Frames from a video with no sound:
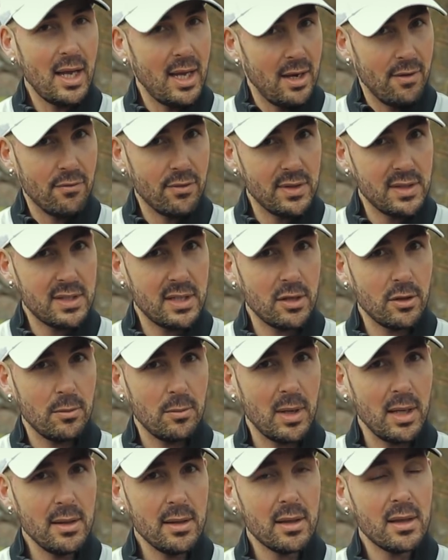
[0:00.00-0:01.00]
every single
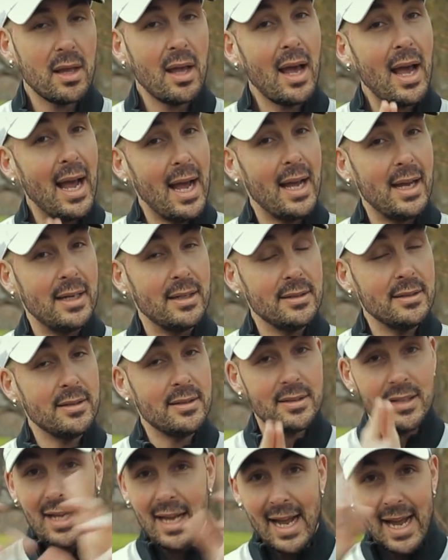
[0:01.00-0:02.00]
month.
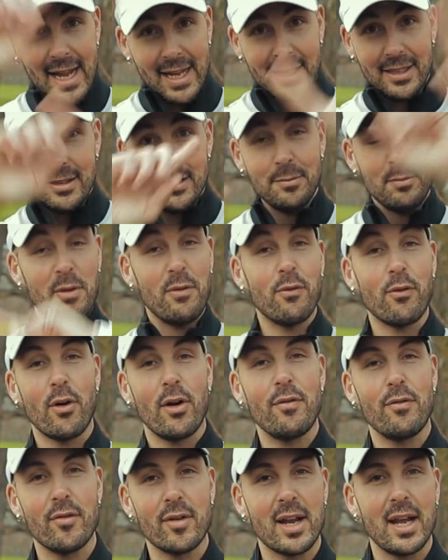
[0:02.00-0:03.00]
And
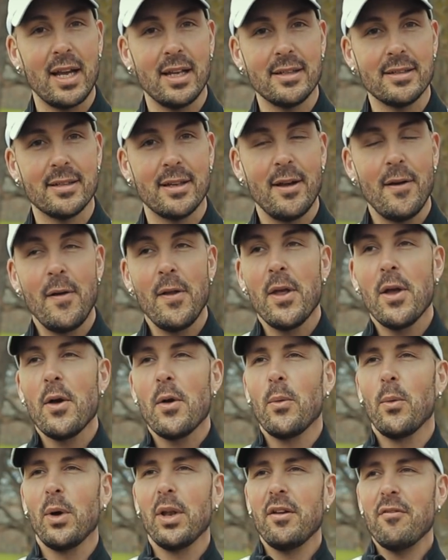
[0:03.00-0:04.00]
before I forget,
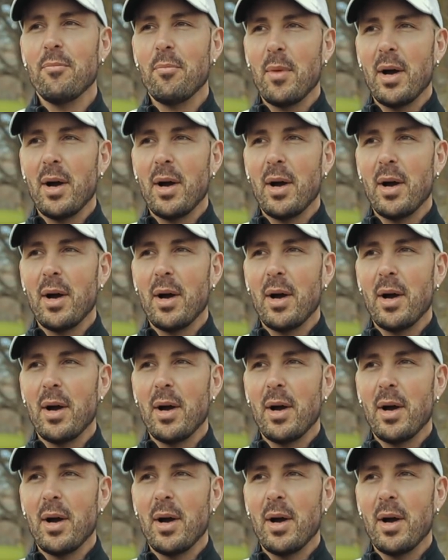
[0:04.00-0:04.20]
one of